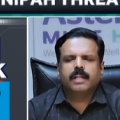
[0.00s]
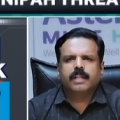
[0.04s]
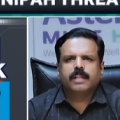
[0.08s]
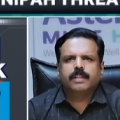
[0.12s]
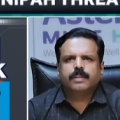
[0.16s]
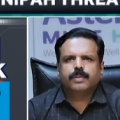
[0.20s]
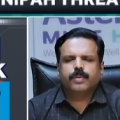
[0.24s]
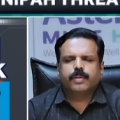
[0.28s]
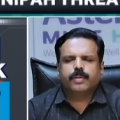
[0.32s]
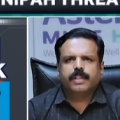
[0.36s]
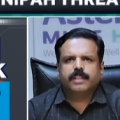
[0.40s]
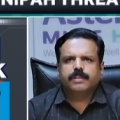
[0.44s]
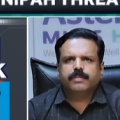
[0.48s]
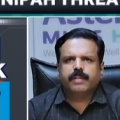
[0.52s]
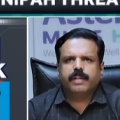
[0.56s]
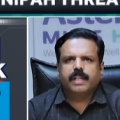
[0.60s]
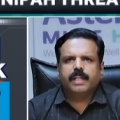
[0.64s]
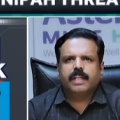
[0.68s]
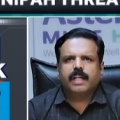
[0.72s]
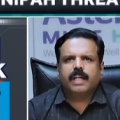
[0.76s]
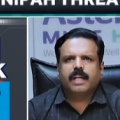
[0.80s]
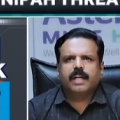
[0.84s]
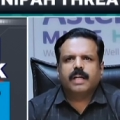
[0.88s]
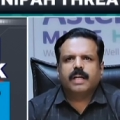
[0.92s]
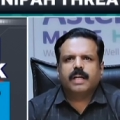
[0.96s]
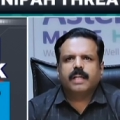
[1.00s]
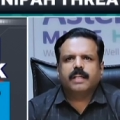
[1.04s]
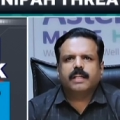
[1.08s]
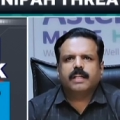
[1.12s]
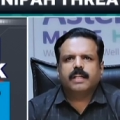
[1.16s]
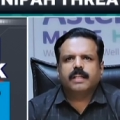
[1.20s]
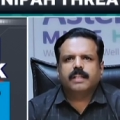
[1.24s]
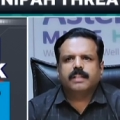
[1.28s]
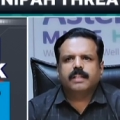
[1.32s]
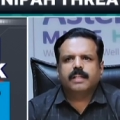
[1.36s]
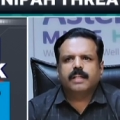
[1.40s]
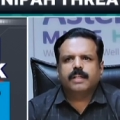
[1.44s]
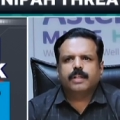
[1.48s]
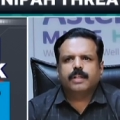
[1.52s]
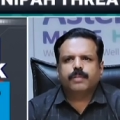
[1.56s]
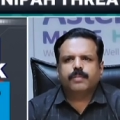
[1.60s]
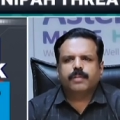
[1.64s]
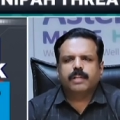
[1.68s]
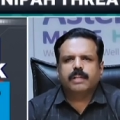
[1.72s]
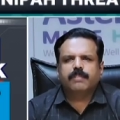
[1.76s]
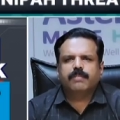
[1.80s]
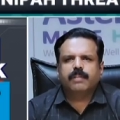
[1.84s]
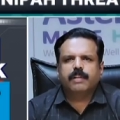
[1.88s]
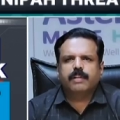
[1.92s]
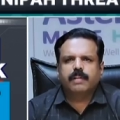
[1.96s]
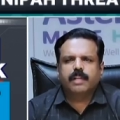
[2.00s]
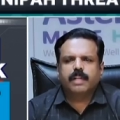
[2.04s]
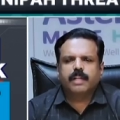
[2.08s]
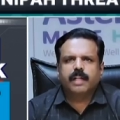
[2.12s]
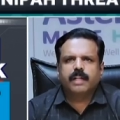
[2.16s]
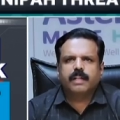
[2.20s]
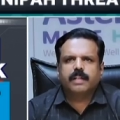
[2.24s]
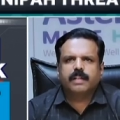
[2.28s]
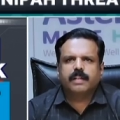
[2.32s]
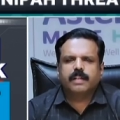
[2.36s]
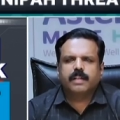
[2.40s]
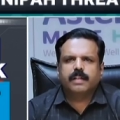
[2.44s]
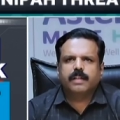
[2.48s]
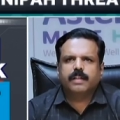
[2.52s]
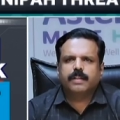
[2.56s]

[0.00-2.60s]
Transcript: So it is very unlikely that will, we will get uh,